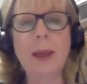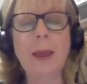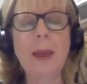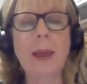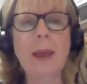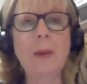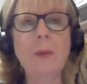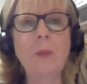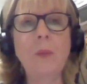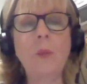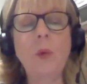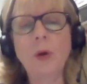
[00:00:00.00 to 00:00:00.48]

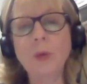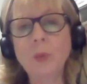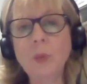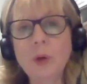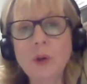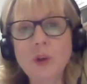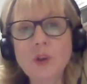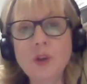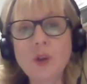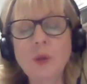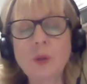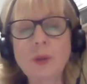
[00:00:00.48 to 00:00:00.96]
what we're
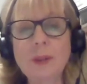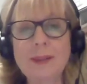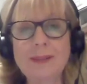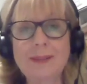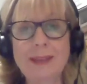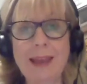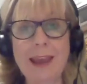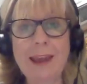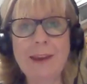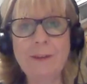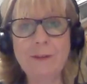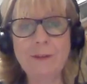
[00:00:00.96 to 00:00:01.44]
told is
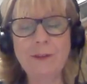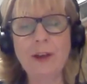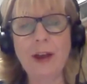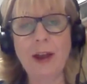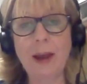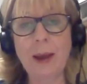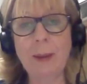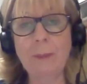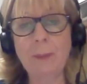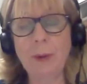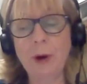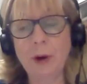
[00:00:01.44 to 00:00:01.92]
if
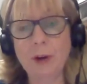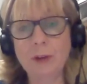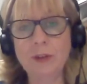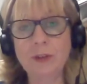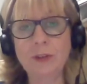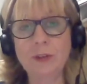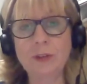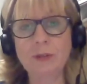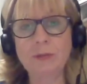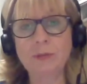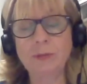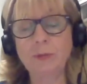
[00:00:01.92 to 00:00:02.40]
a
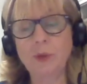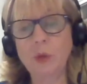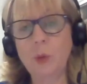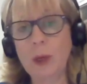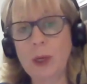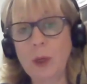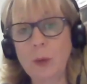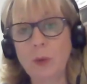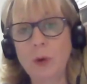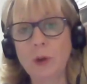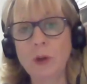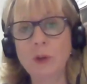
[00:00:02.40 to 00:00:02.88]
person
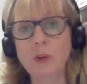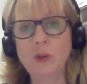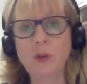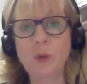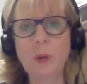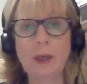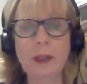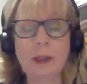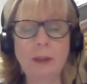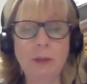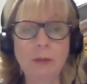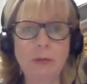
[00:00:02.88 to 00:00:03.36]
21,
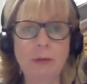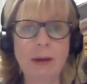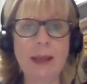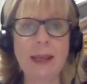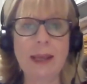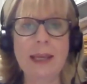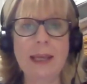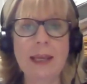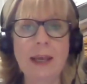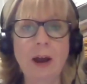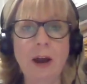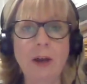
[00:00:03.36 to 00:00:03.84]

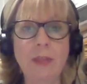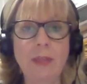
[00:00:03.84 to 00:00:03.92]
23,